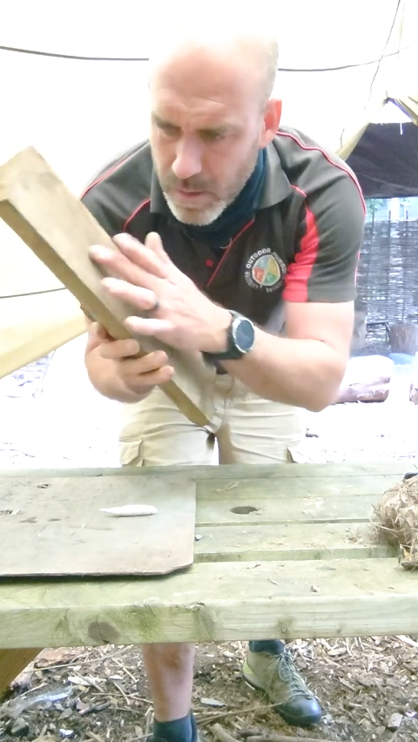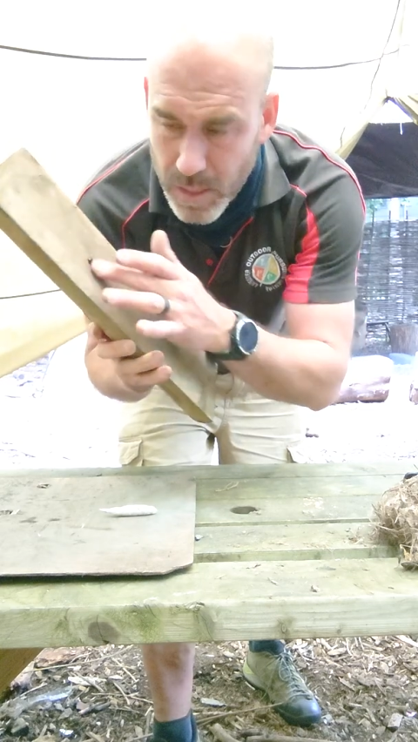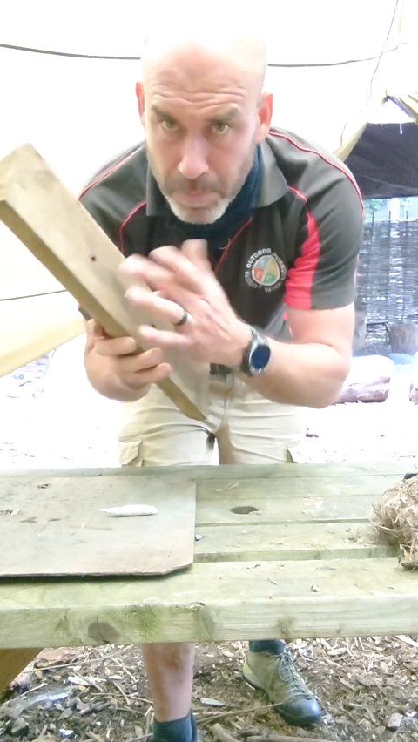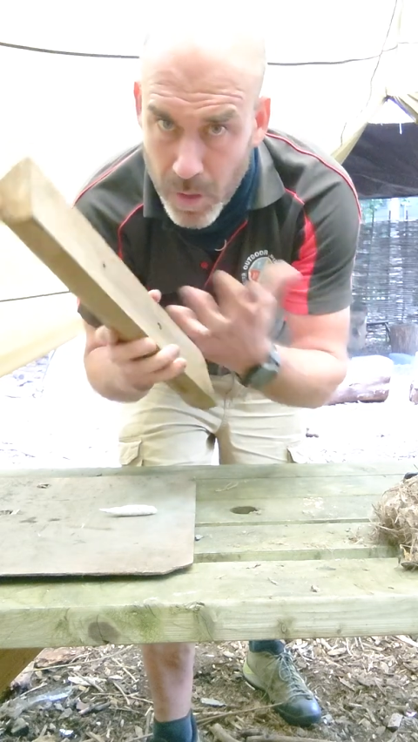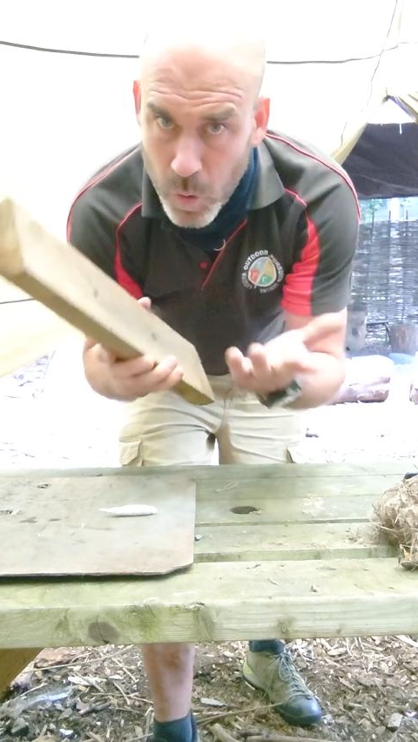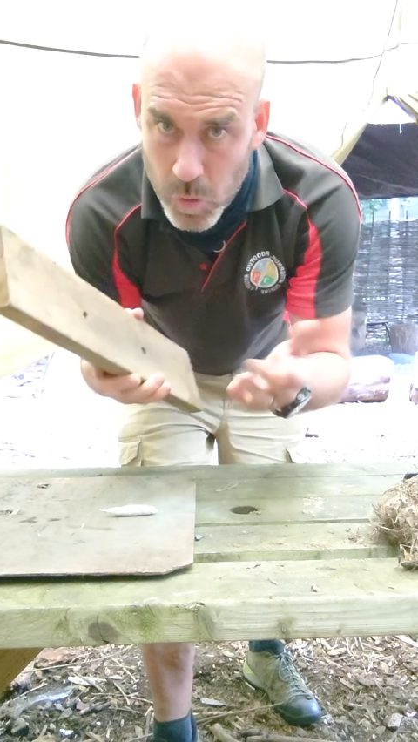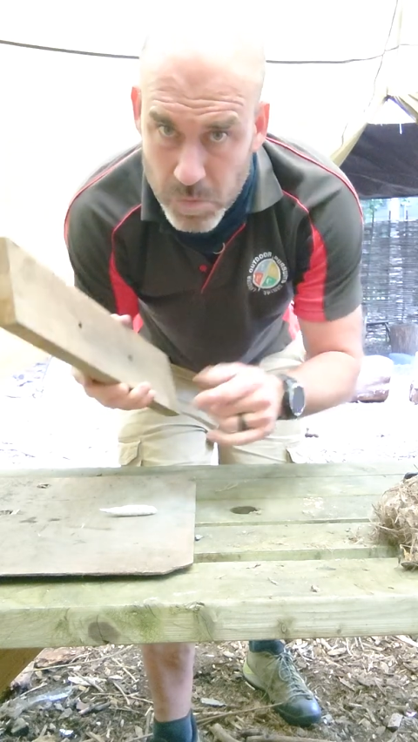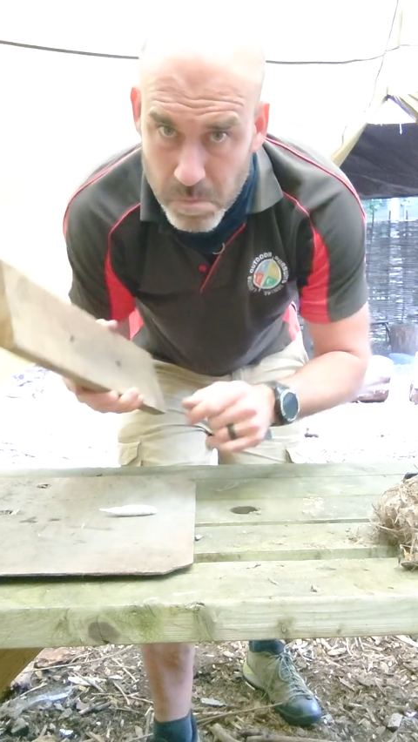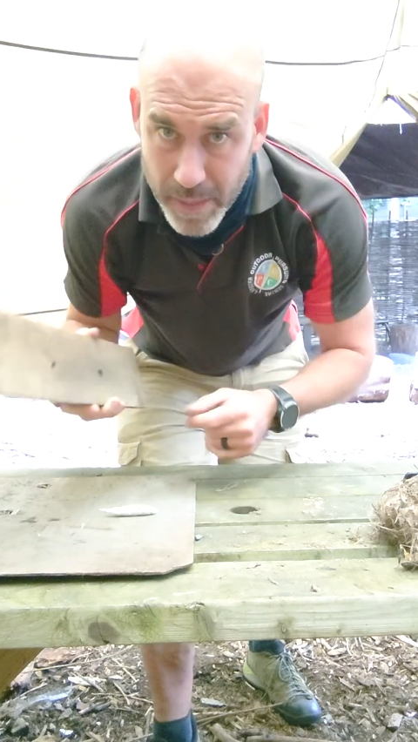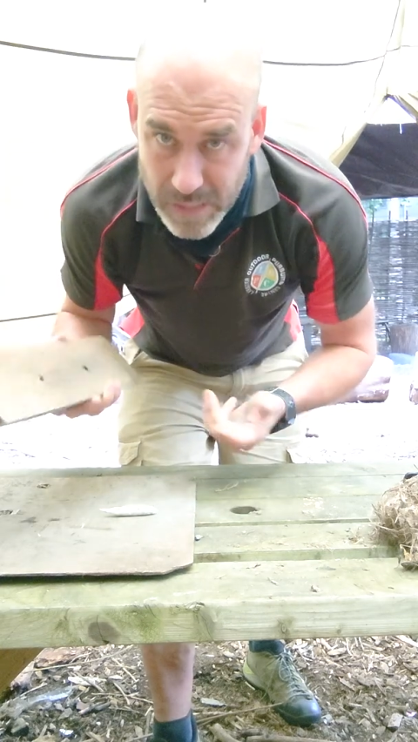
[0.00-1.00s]
A couple of holes
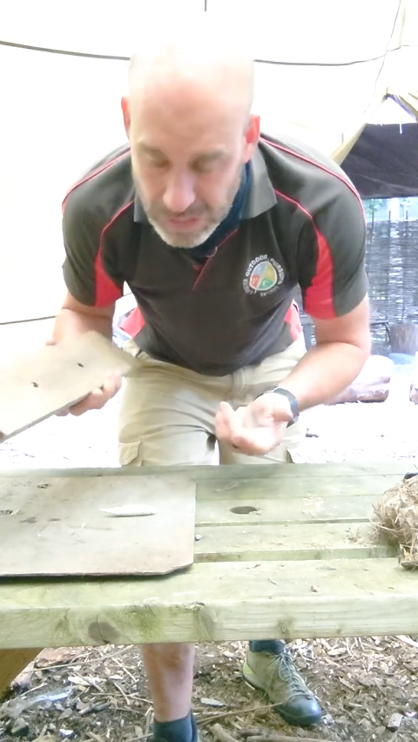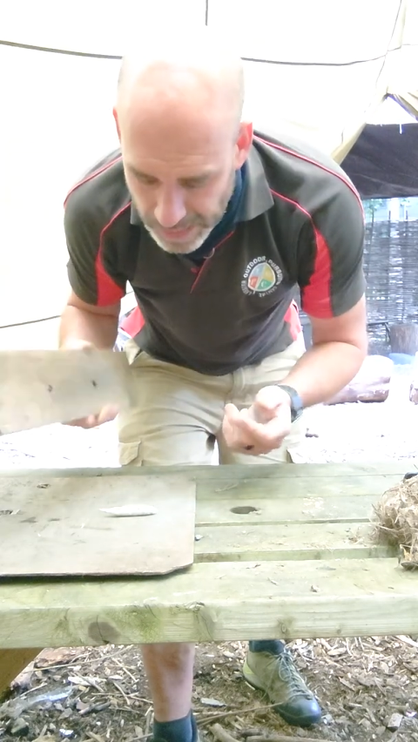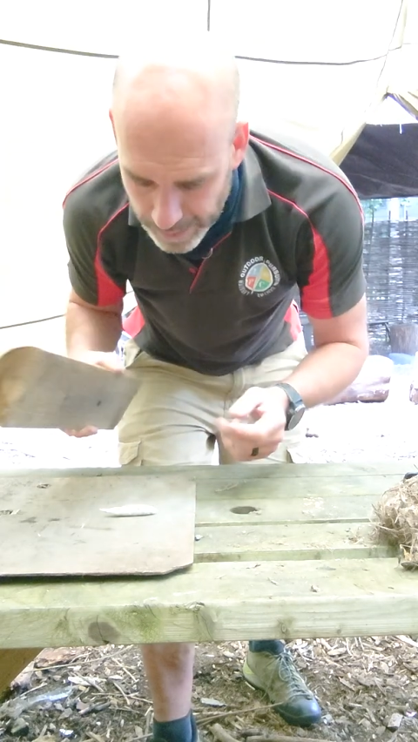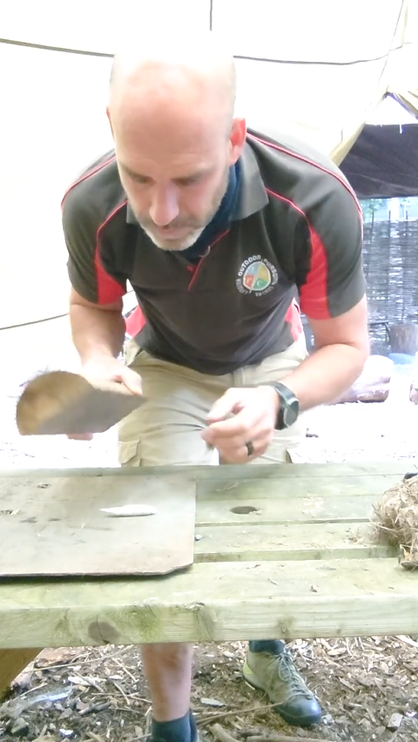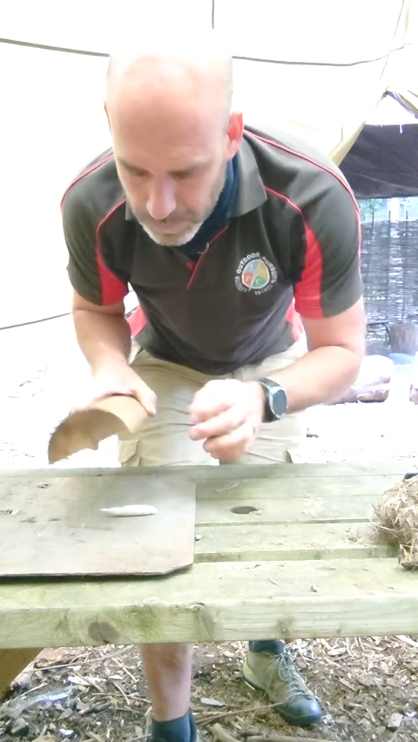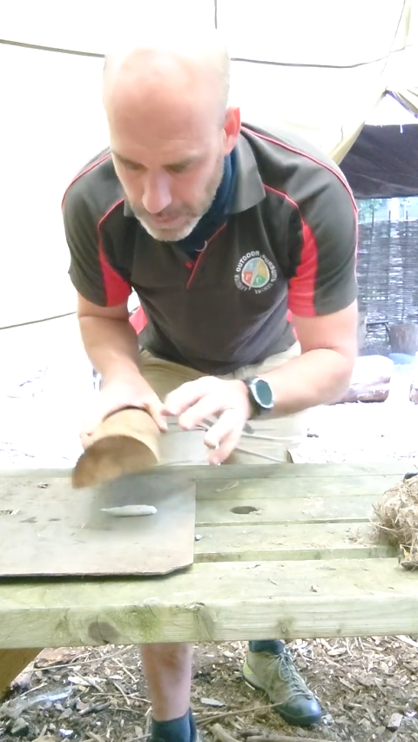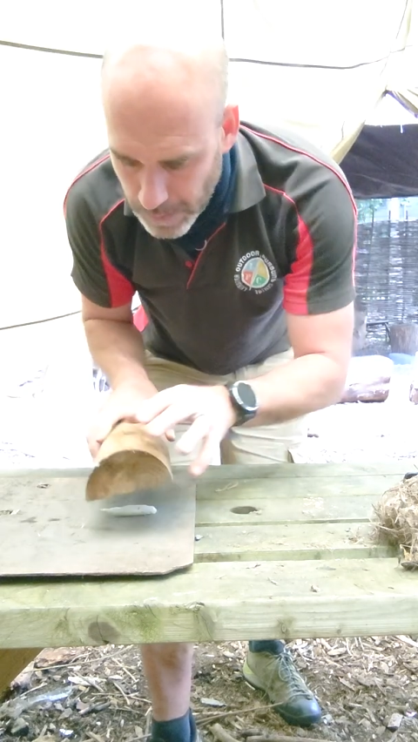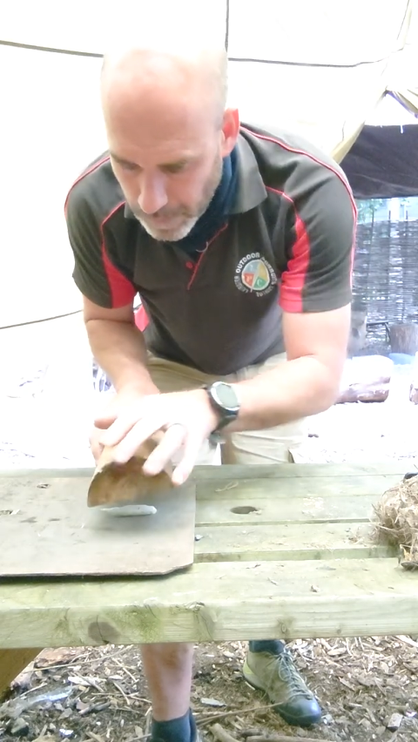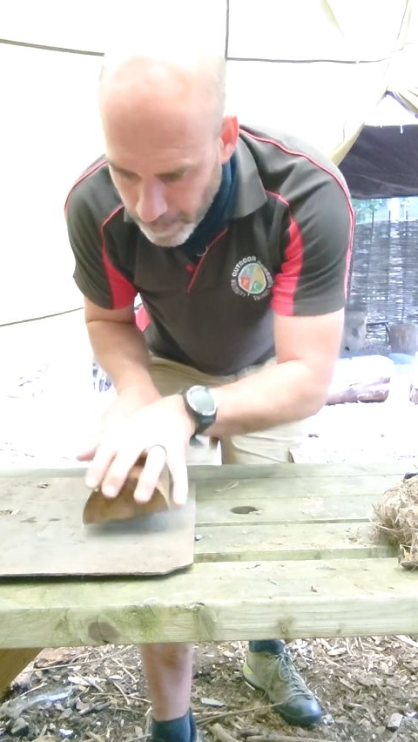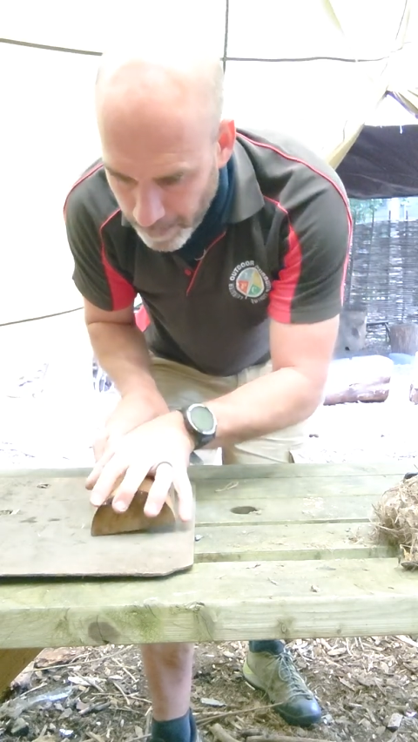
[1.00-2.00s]
might snag, don't know.